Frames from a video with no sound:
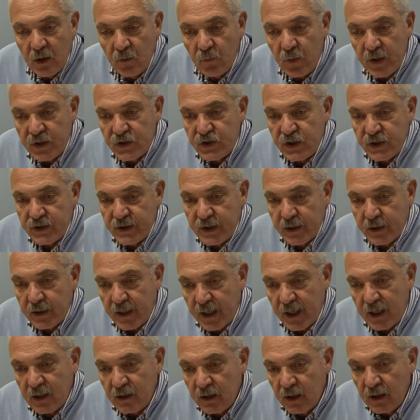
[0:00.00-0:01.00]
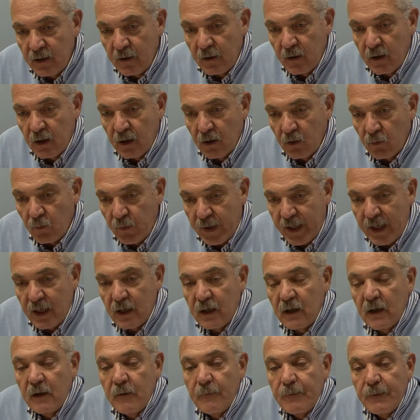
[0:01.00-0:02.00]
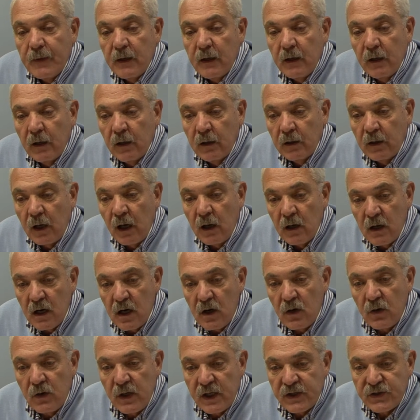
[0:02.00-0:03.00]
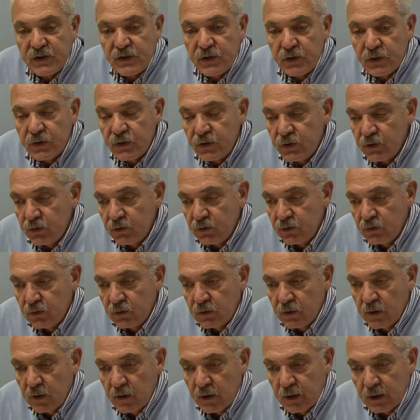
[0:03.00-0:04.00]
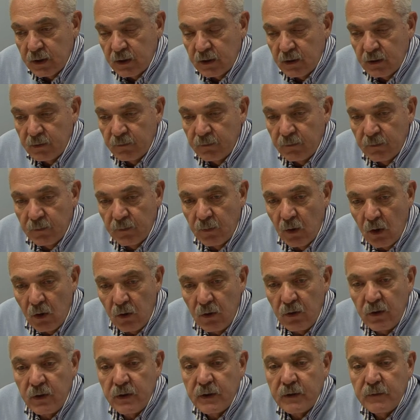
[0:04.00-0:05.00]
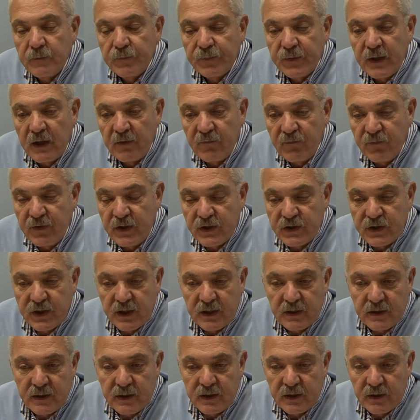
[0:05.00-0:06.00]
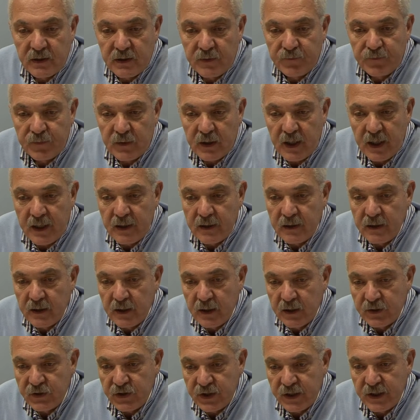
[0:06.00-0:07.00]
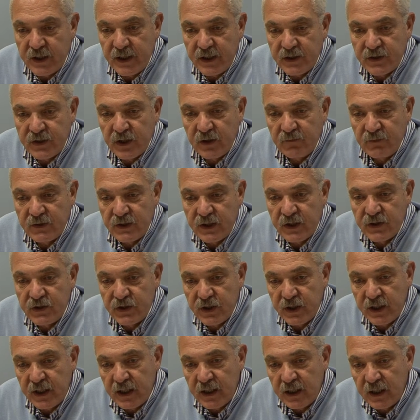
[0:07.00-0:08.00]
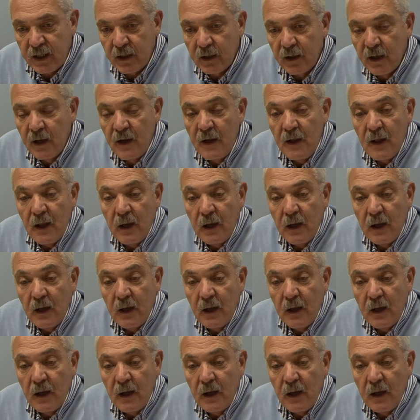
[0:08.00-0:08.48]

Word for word: which is again will uh, allow us to do more efficient and generic service engineering.